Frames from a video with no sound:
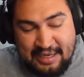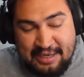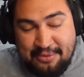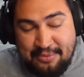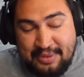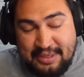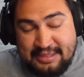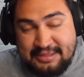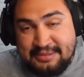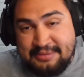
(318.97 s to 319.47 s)

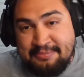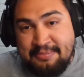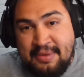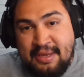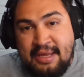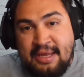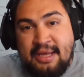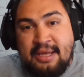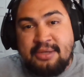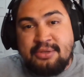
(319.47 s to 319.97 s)
anyways
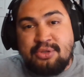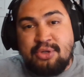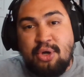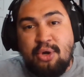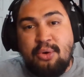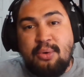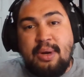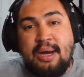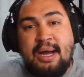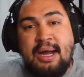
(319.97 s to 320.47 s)

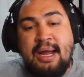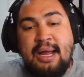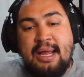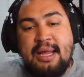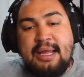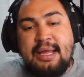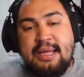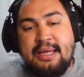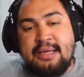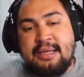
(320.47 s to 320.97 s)
so
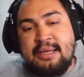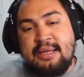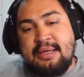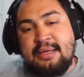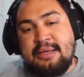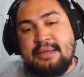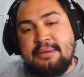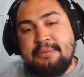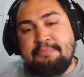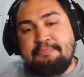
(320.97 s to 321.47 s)
i
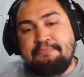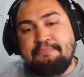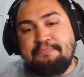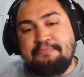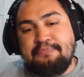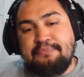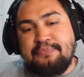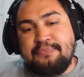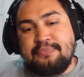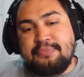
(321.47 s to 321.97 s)
um
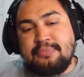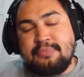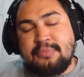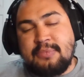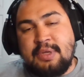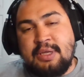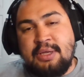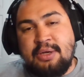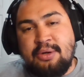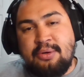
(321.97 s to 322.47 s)

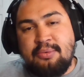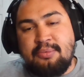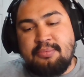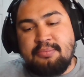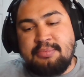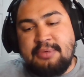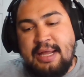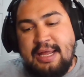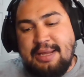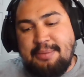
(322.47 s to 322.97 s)
you know,
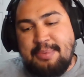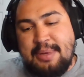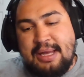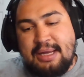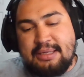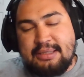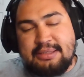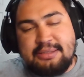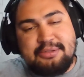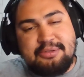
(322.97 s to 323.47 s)
take
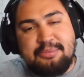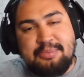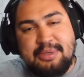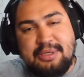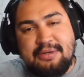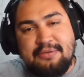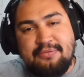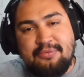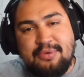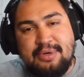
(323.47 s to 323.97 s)
back a little
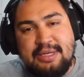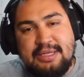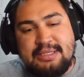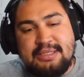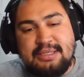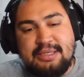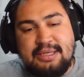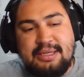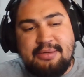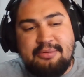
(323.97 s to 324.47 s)
bit of what I
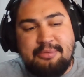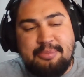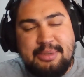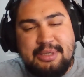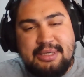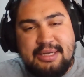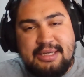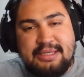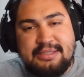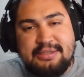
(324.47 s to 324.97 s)
said. It would
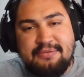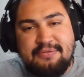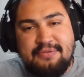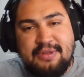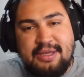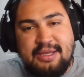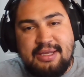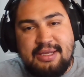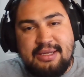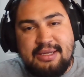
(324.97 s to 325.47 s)
be nice if
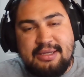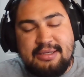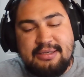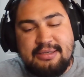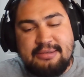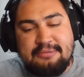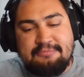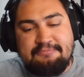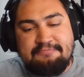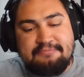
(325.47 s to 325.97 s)

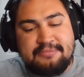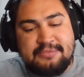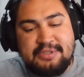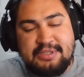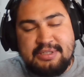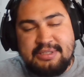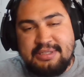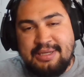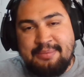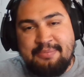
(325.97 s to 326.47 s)
they
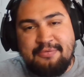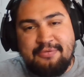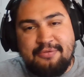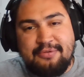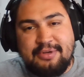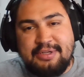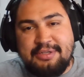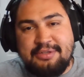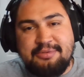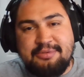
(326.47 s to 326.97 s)
just up
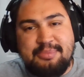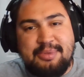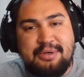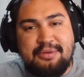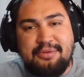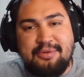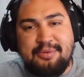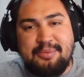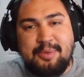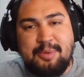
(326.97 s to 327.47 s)
front use
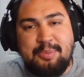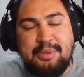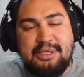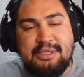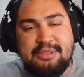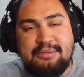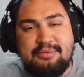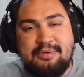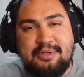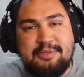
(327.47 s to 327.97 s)
better thermal
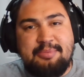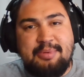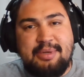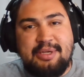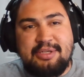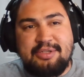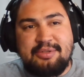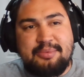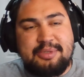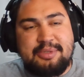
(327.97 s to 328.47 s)
paste. We're already
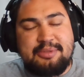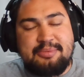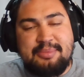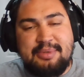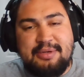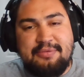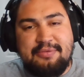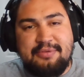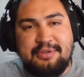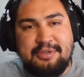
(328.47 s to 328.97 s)
spending so much
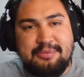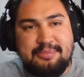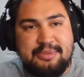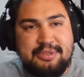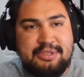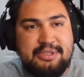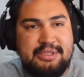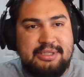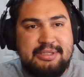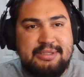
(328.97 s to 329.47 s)
money for these
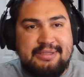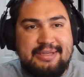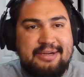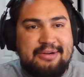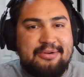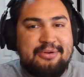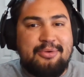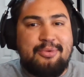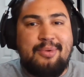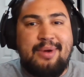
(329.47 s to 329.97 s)
machines. I
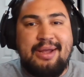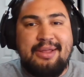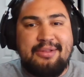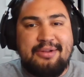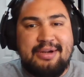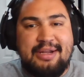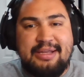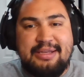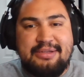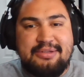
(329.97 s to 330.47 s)
don't know why
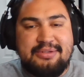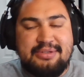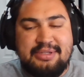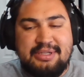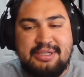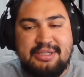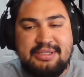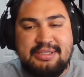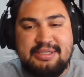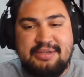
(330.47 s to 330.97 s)
they're not using
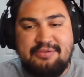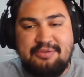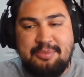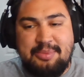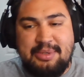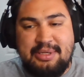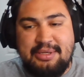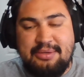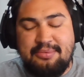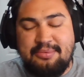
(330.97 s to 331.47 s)
the good stuff to
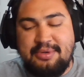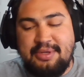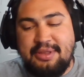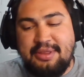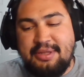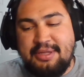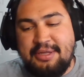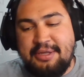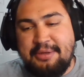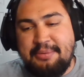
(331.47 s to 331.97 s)
begin
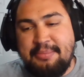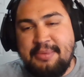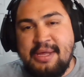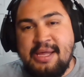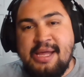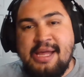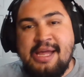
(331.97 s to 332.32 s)
with. Um,